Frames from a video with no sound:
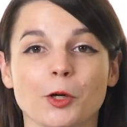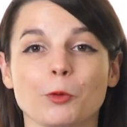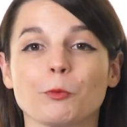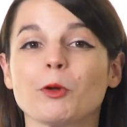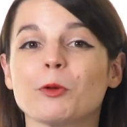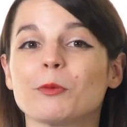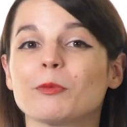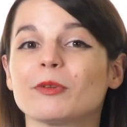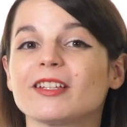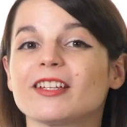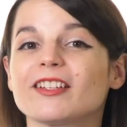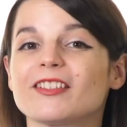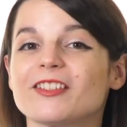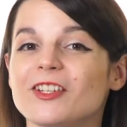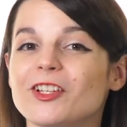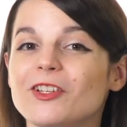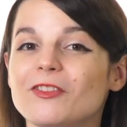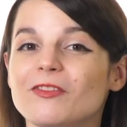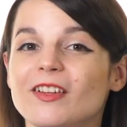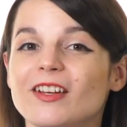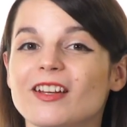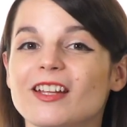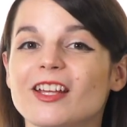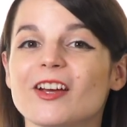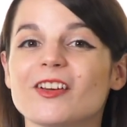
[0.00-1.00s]
We release new
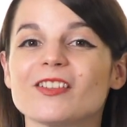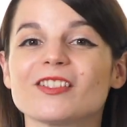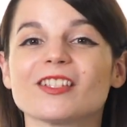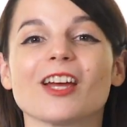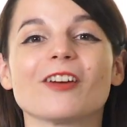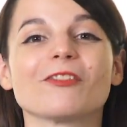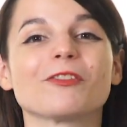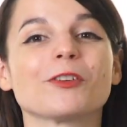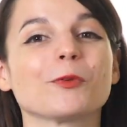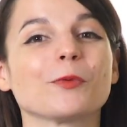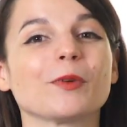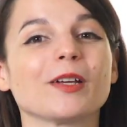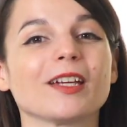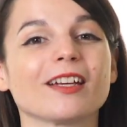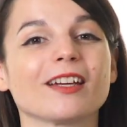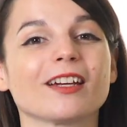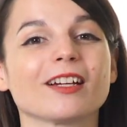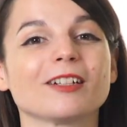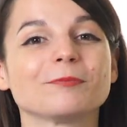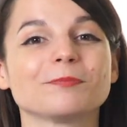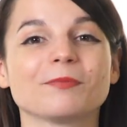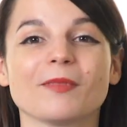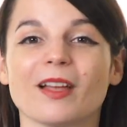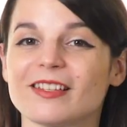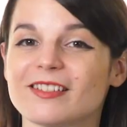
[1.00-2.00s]
videos every week.
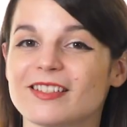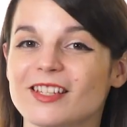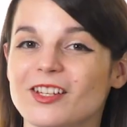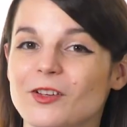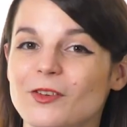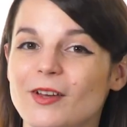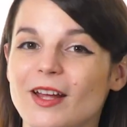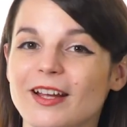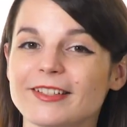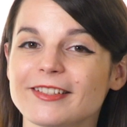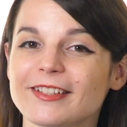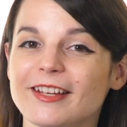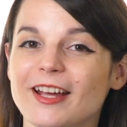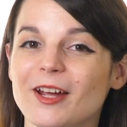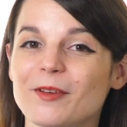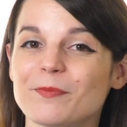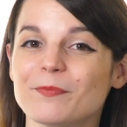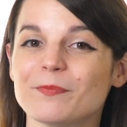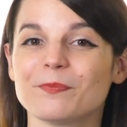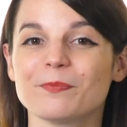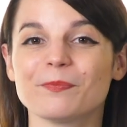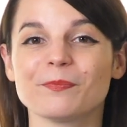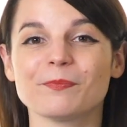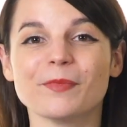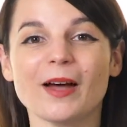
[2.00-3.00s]
I'll see you next
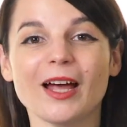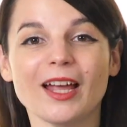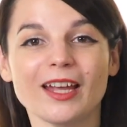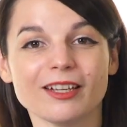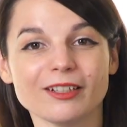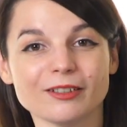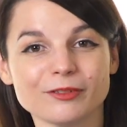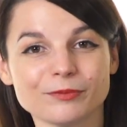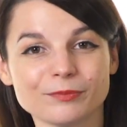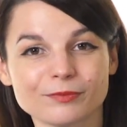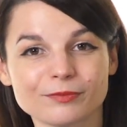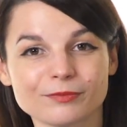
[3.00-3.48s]
time. Bye.